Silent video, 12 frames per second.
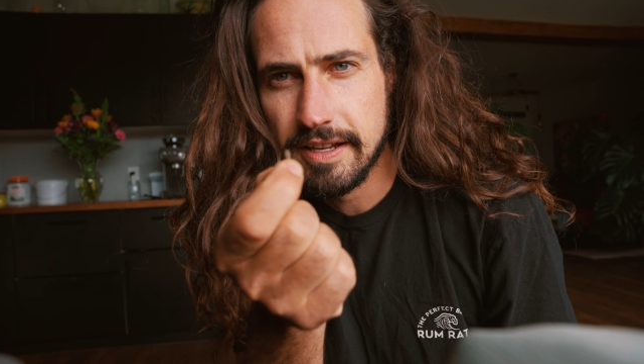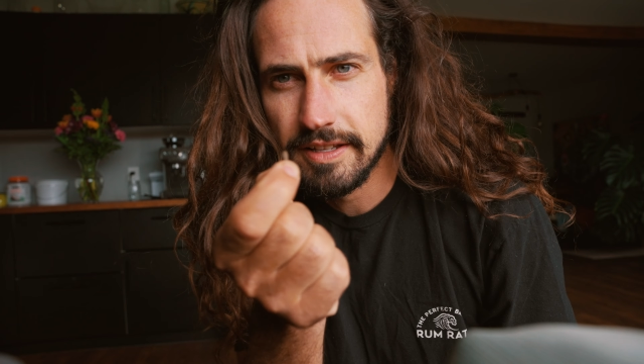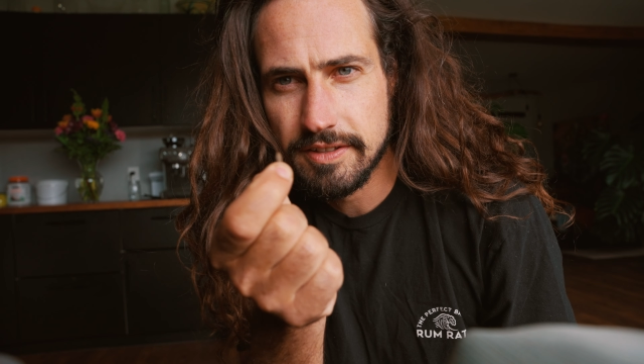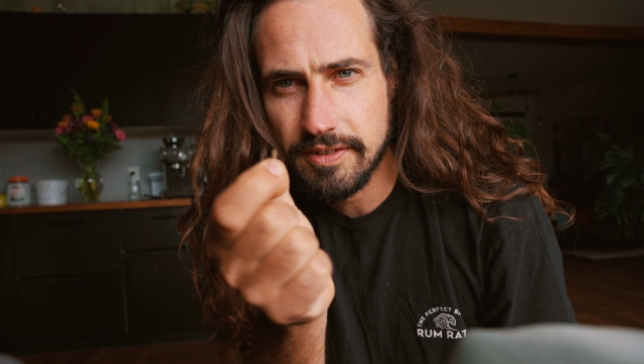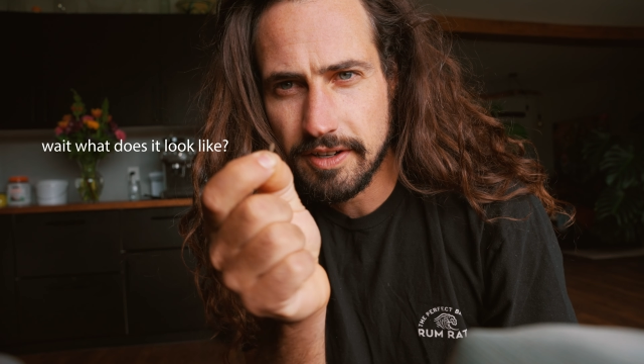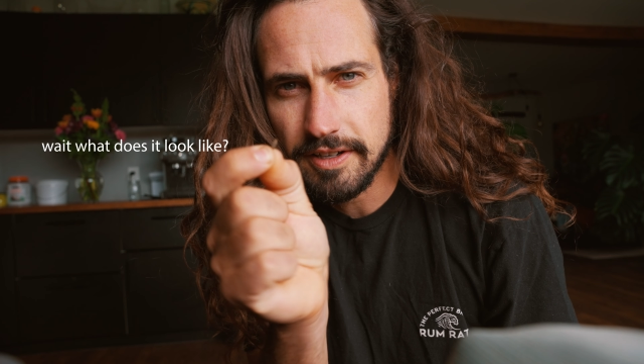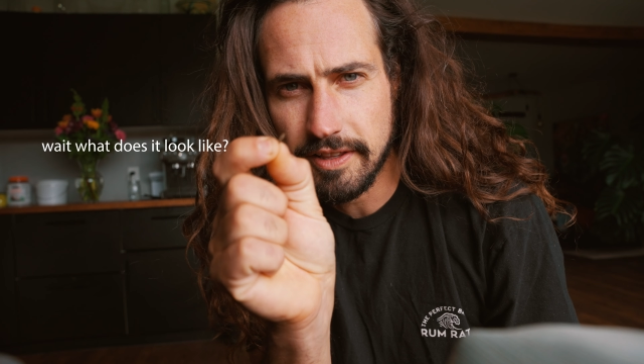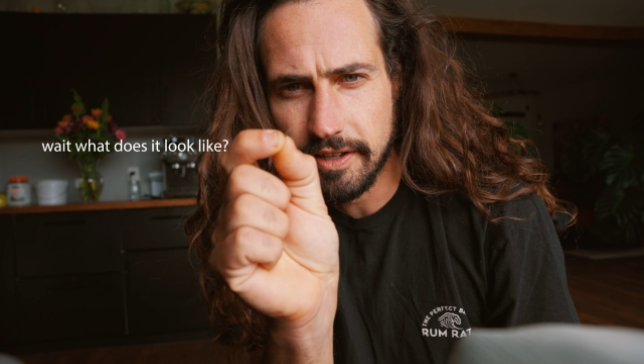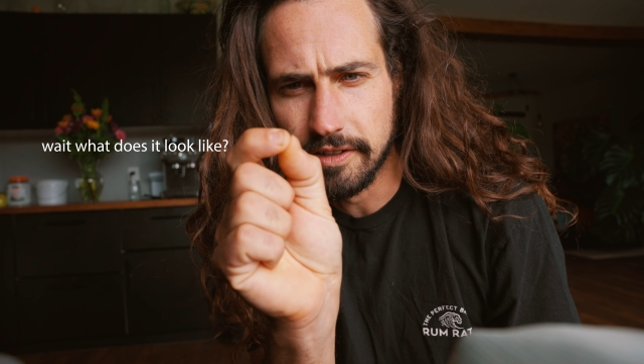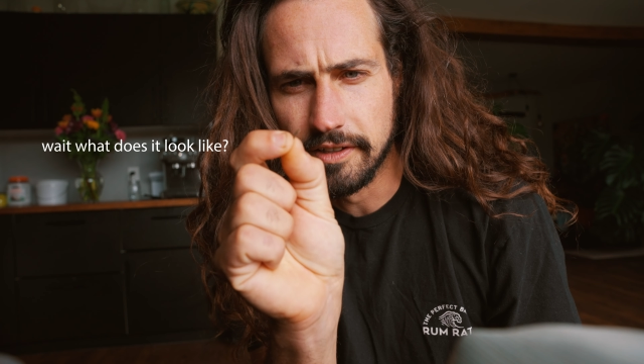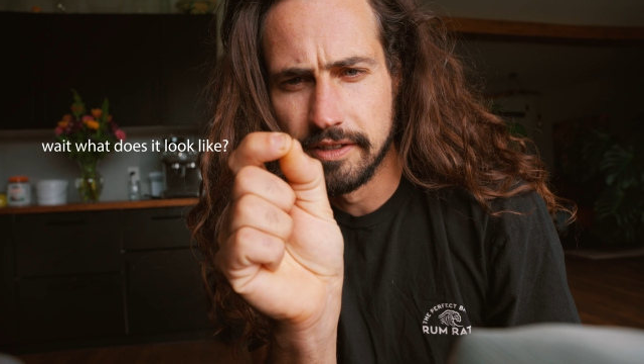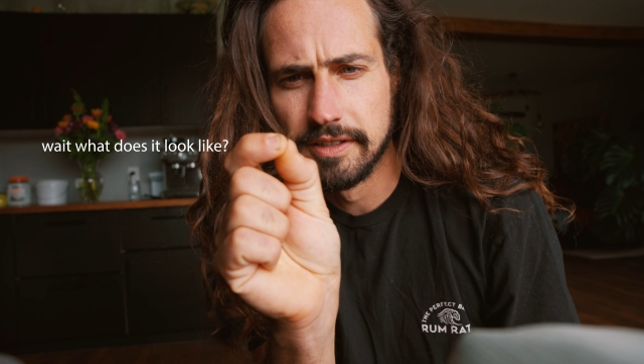it's very
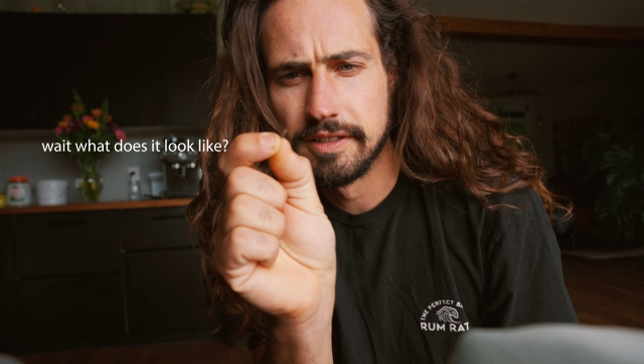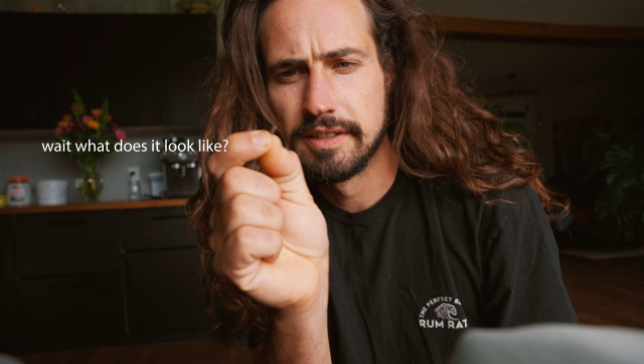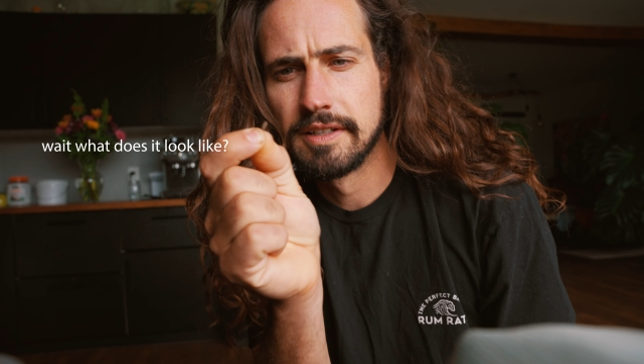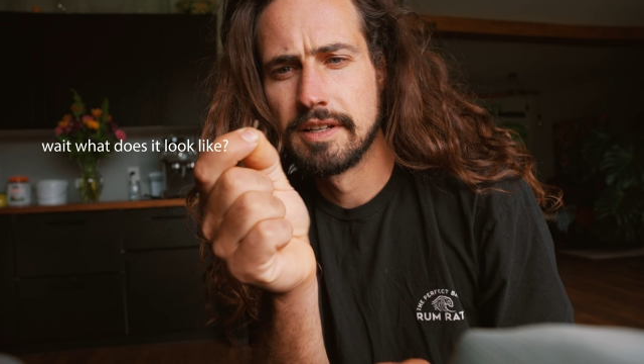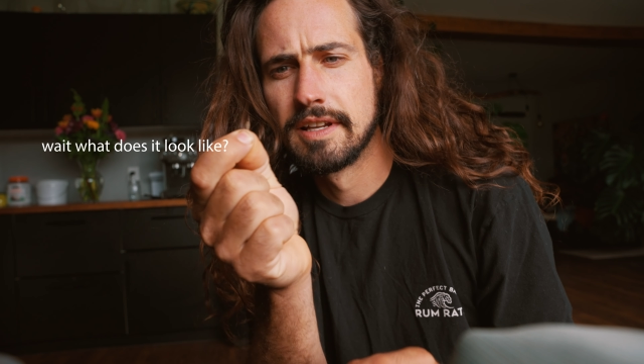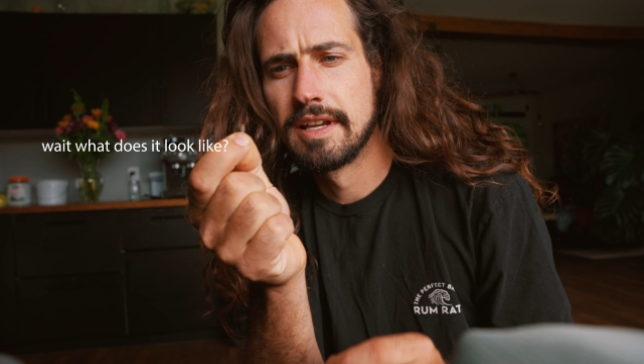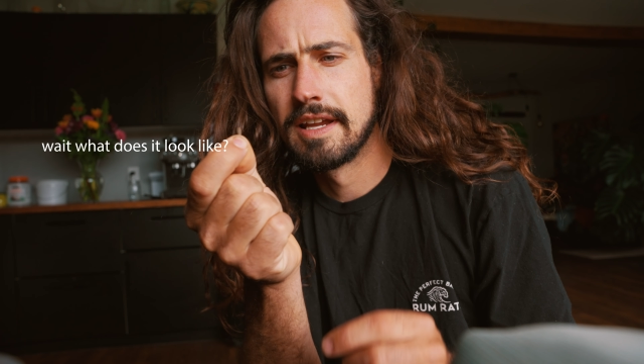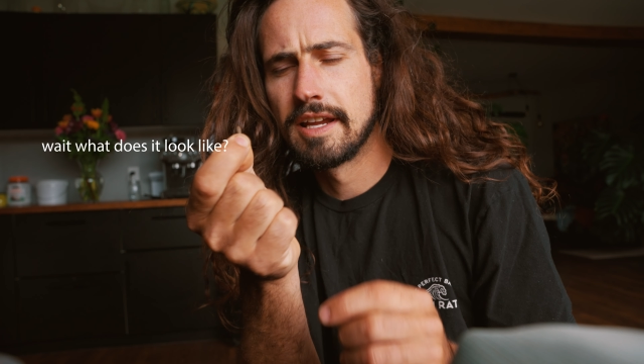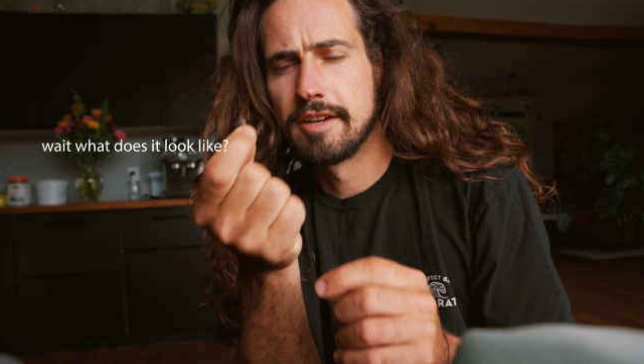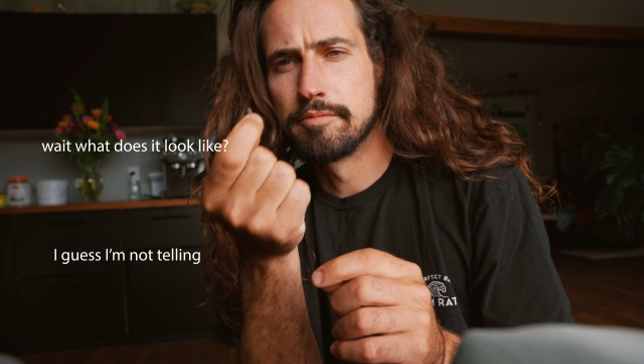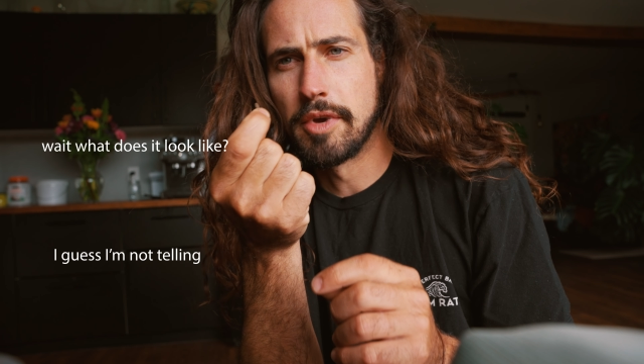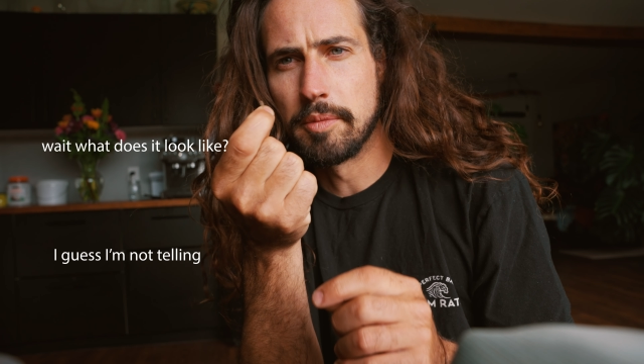little.
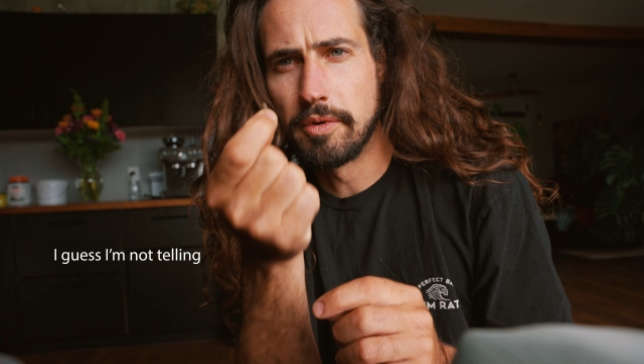But